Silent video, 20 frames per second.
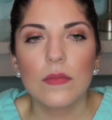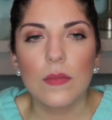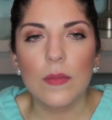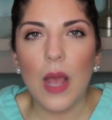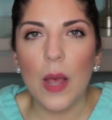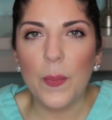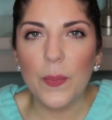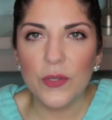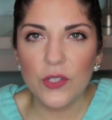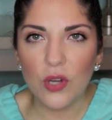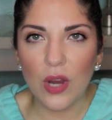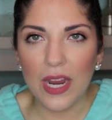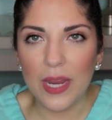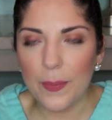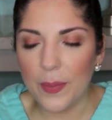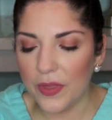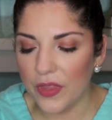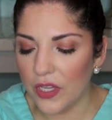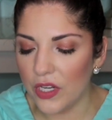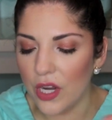I'll try
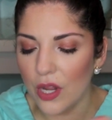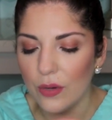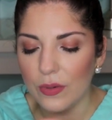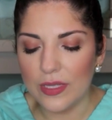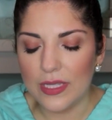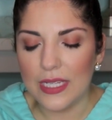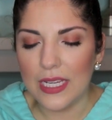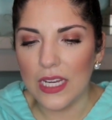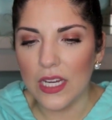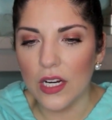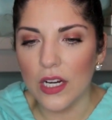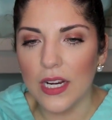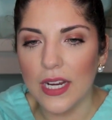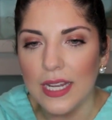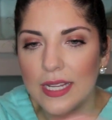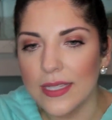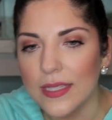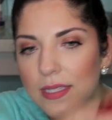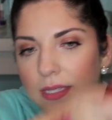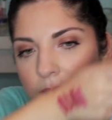and put the notes here.
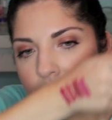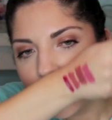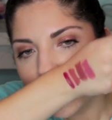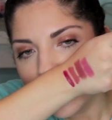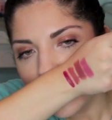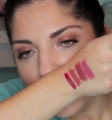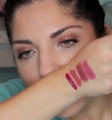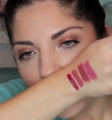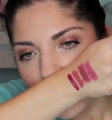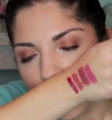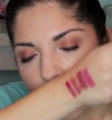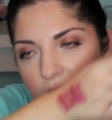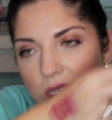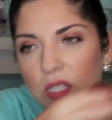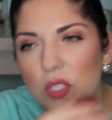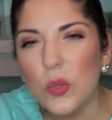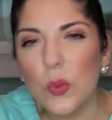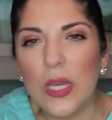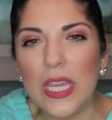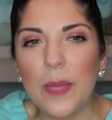It's
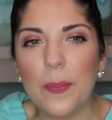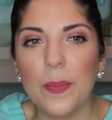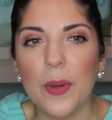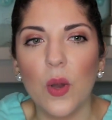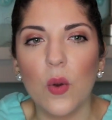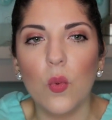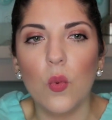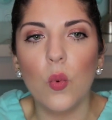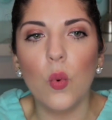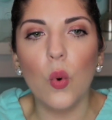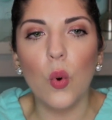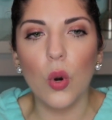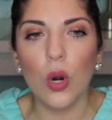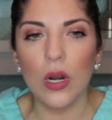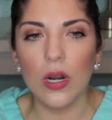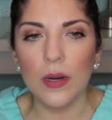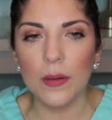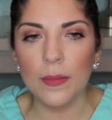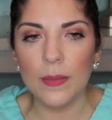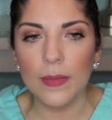sweet but
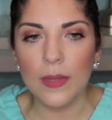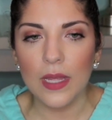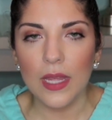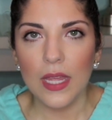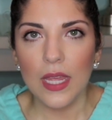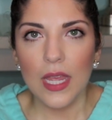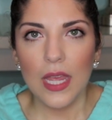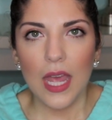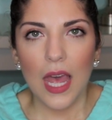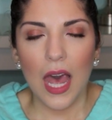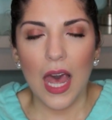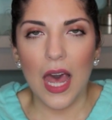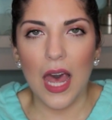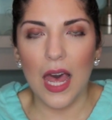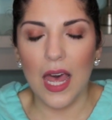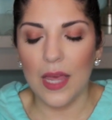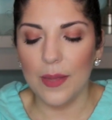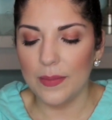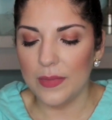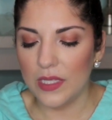warm.
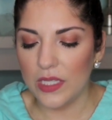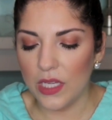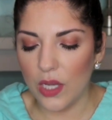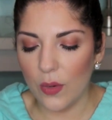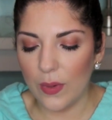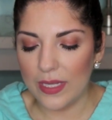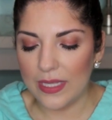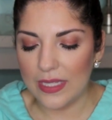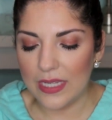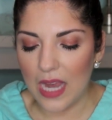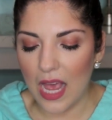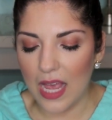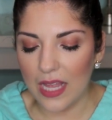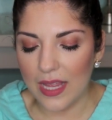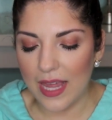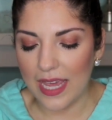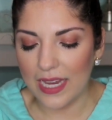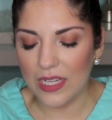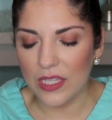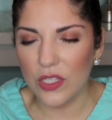Um, so it's
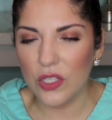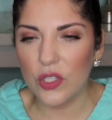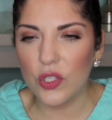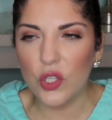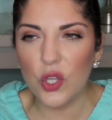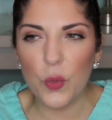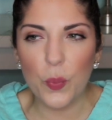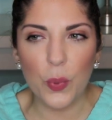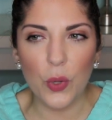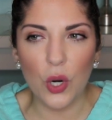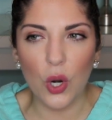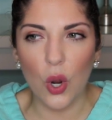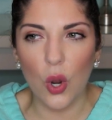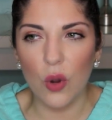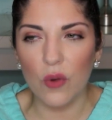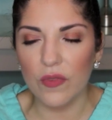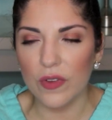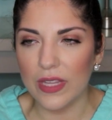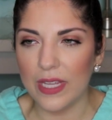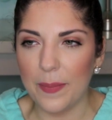not like super
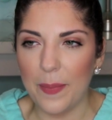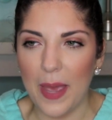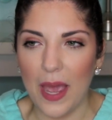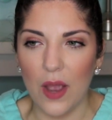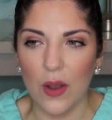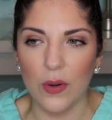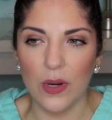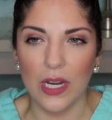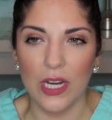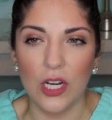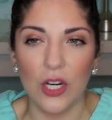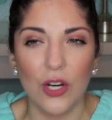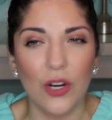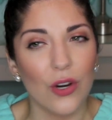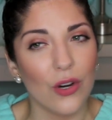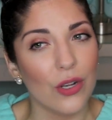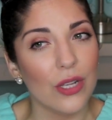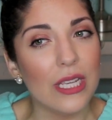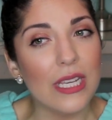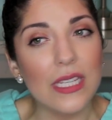overly powering
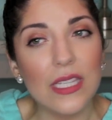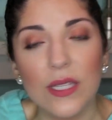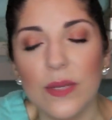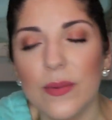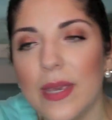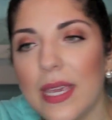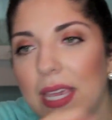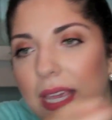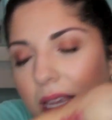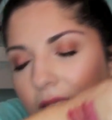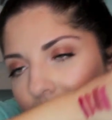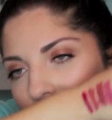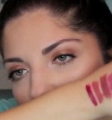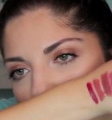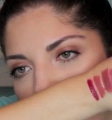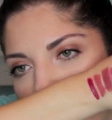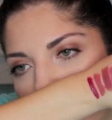girly sweet.